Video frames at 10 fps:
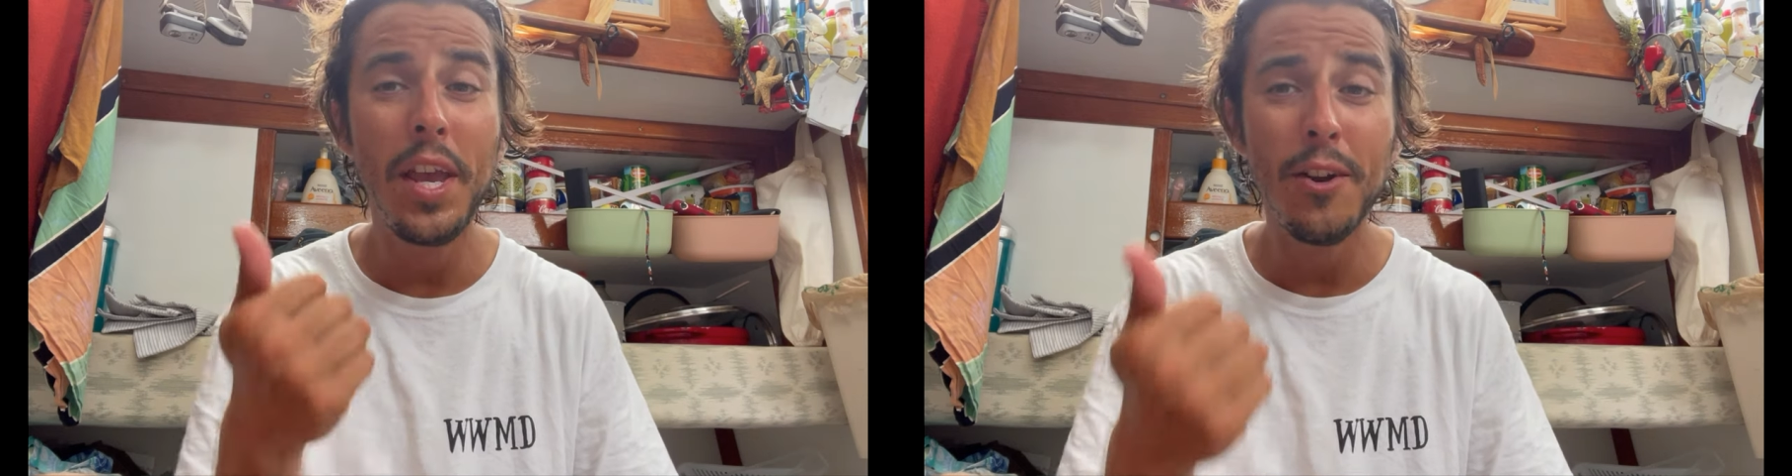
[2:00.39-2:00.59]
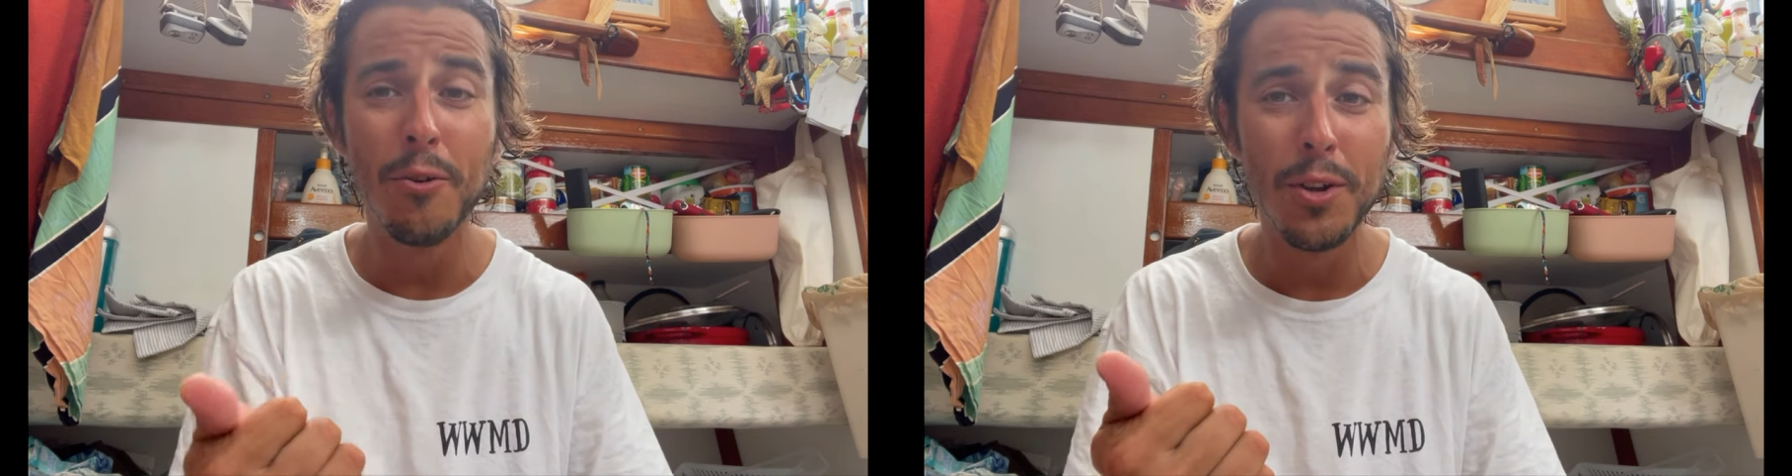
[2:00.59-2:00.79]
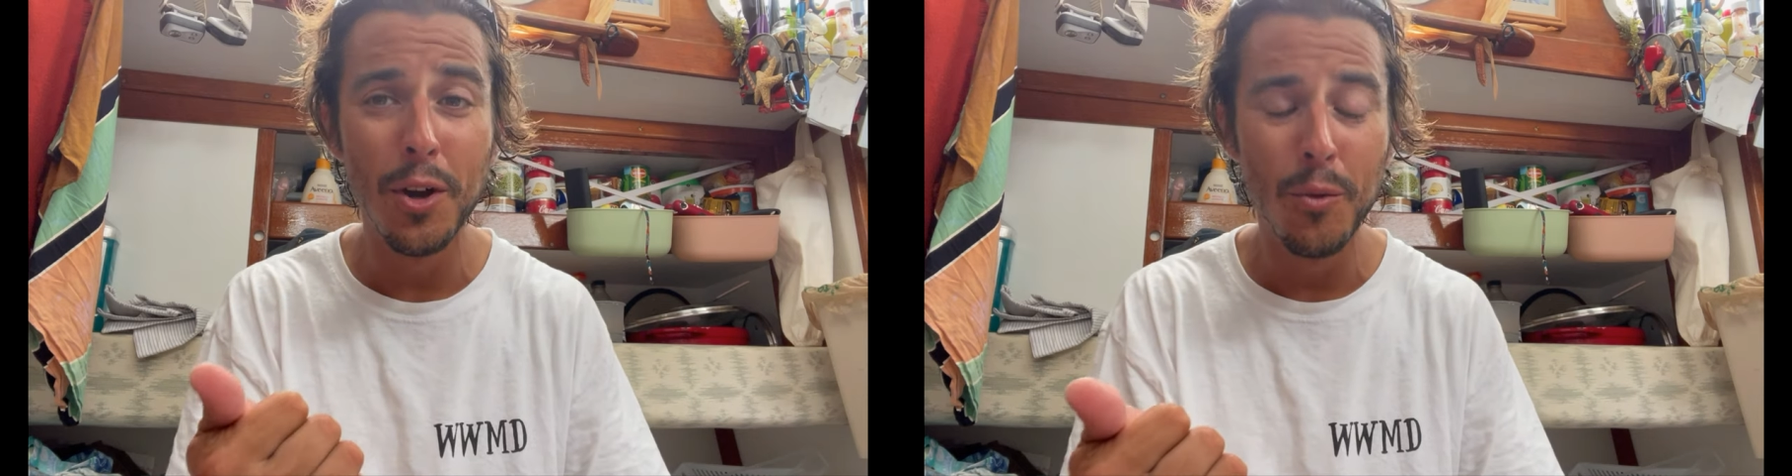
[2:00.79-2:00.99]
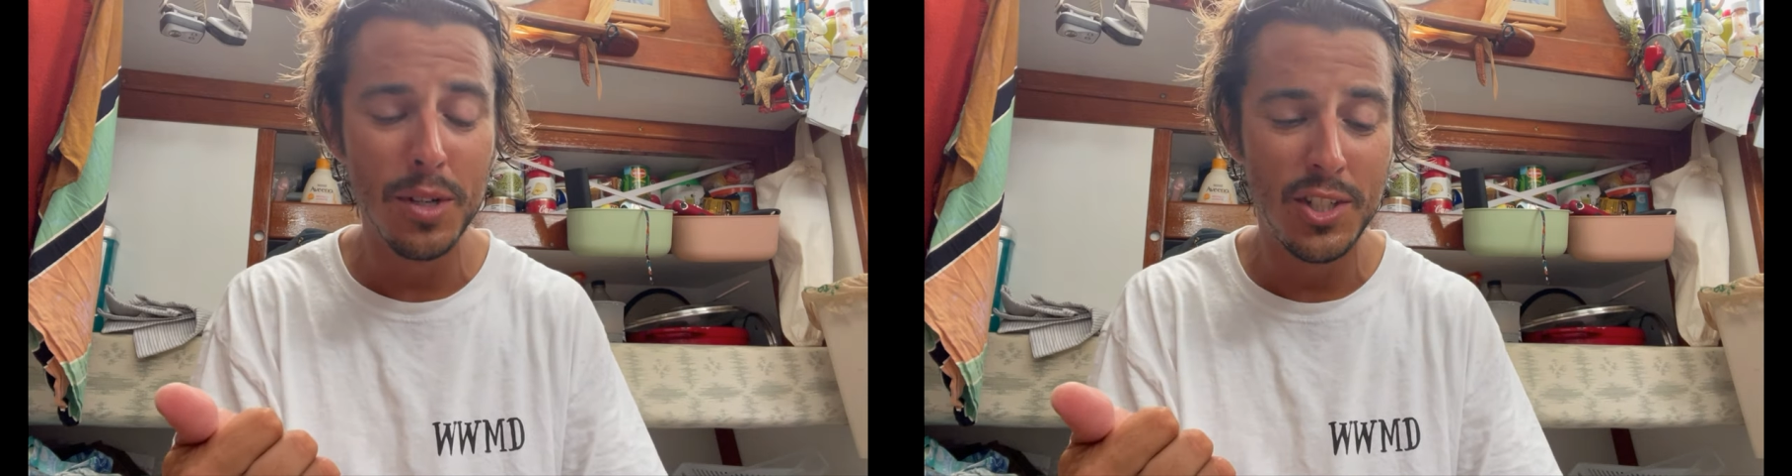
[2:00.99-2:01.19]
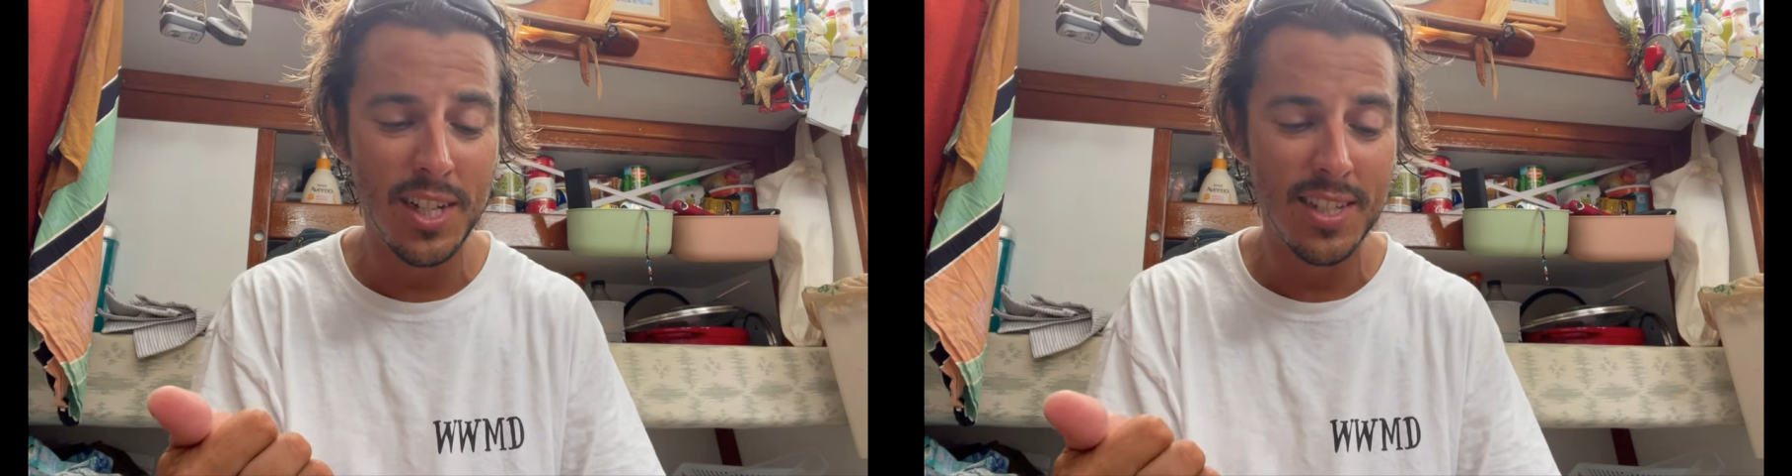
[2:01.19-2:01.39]
we don't know
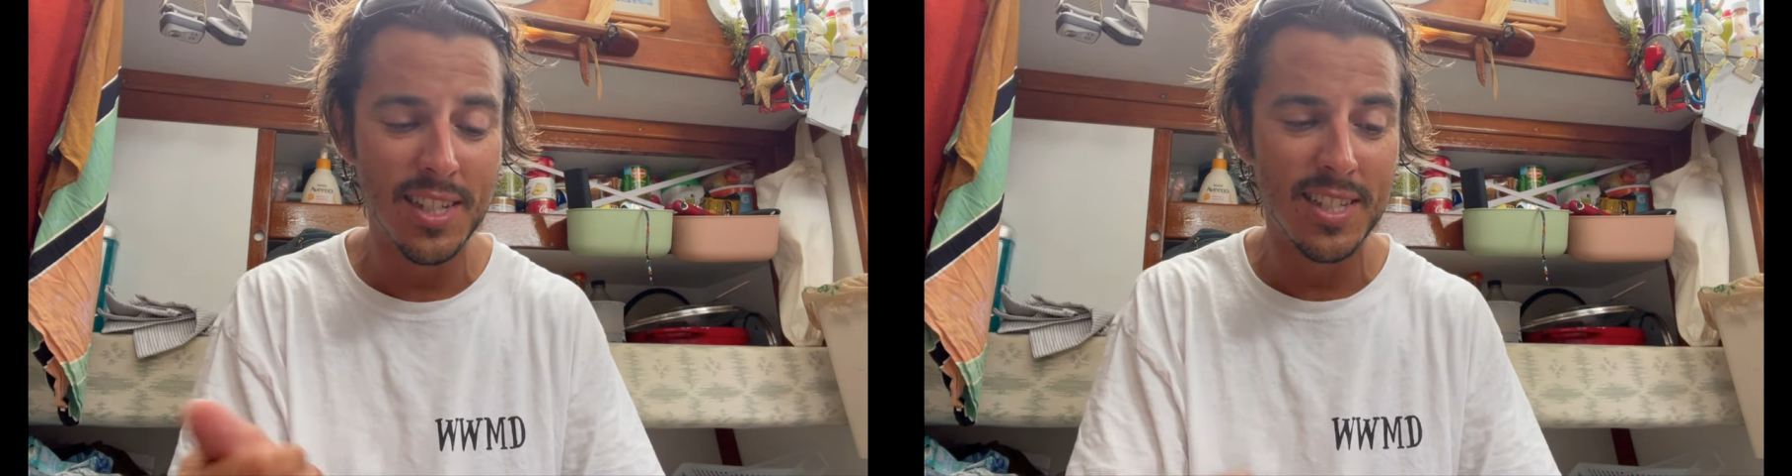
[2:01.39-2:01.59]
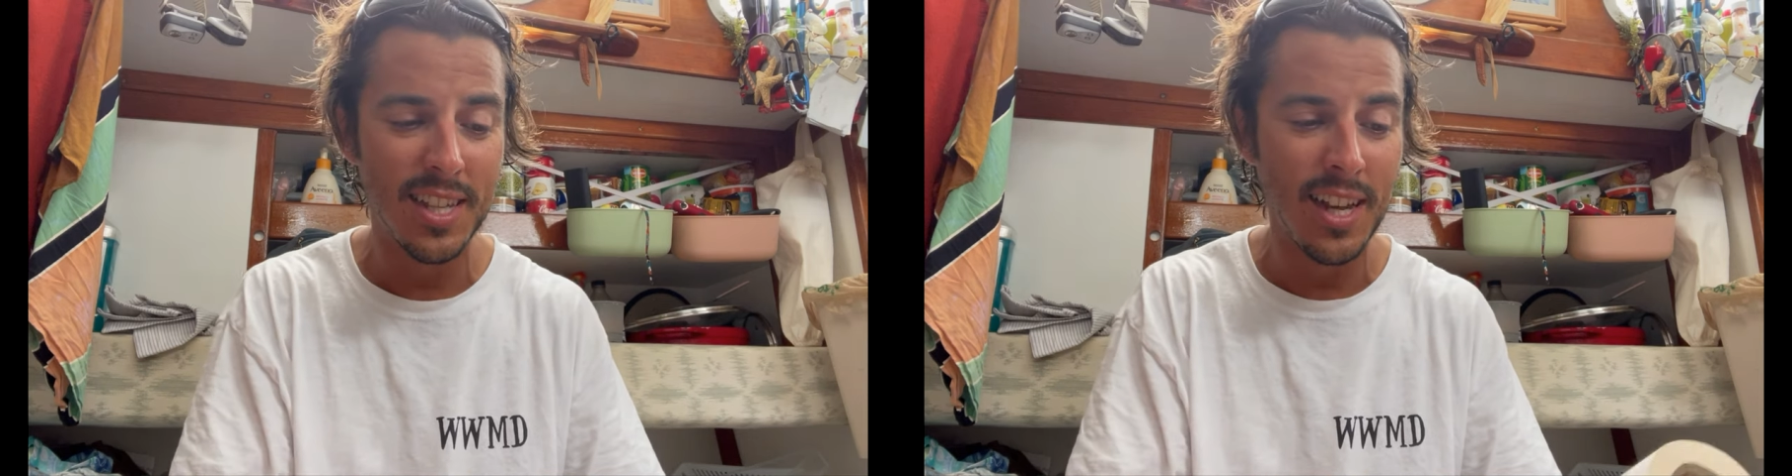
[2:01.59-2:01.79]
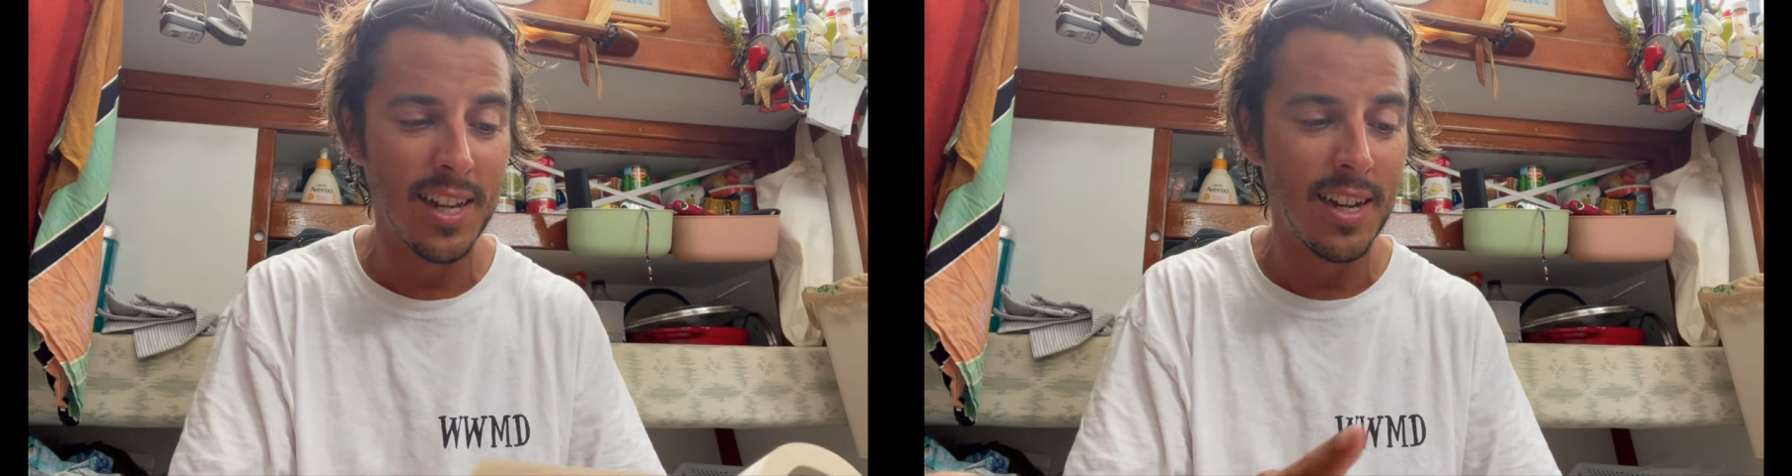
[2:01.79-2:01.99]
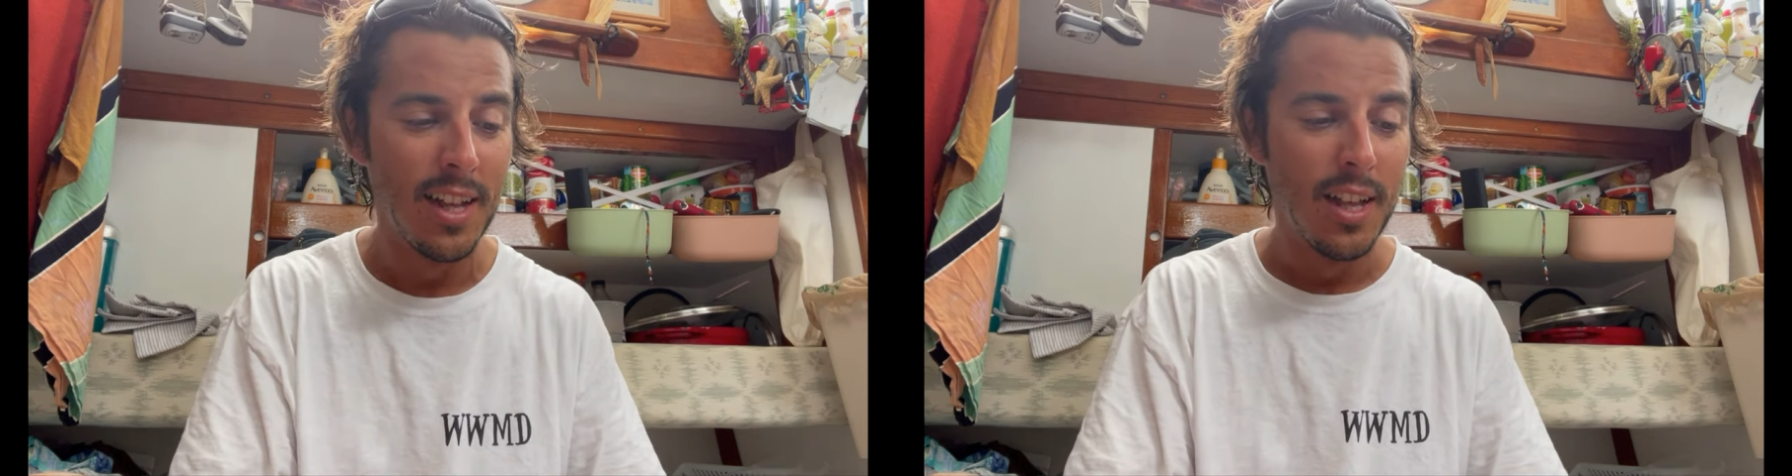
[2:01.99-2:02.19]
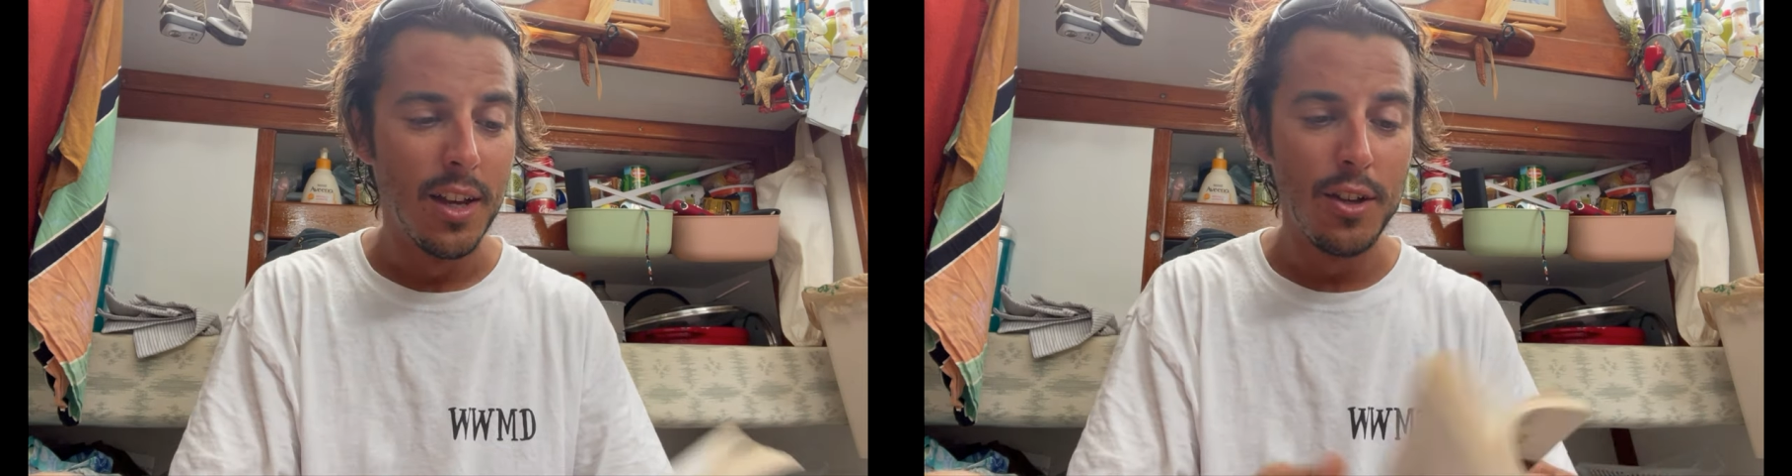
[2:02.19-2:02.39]
what Jesus said.
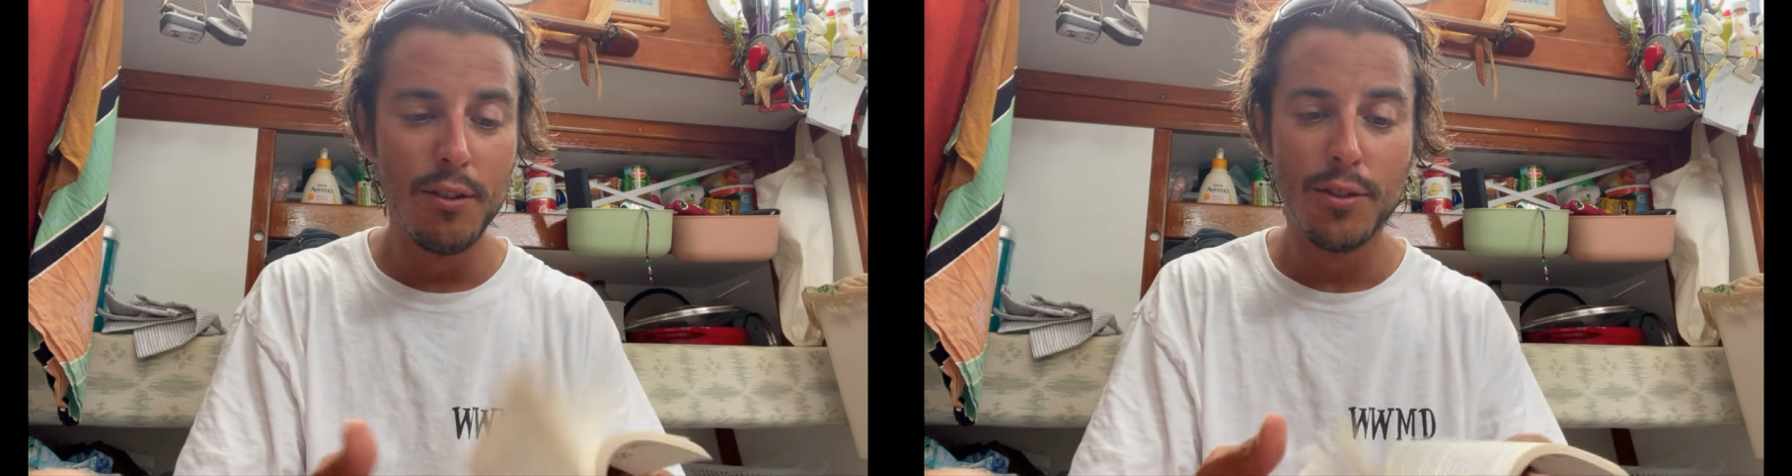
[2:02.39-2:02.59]
You've